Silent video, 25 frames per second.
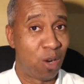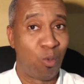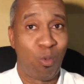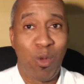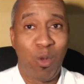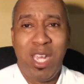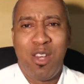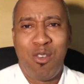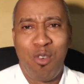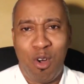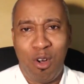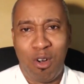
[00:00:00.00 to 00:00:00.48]

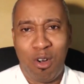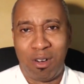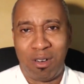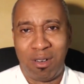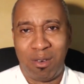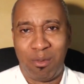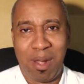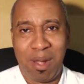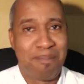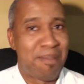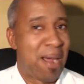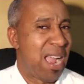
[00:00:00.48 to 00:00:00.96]
We know.
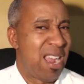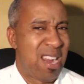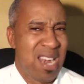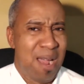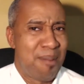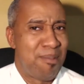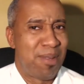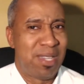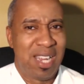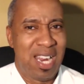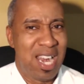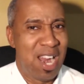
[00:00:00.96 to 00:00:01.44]
We buy on
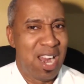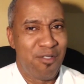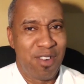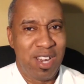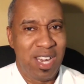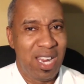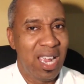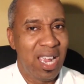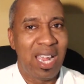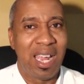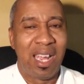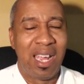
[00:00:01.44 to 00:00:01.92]
Amazon every
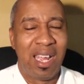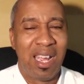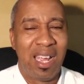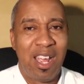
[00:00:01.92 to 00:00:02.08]
day.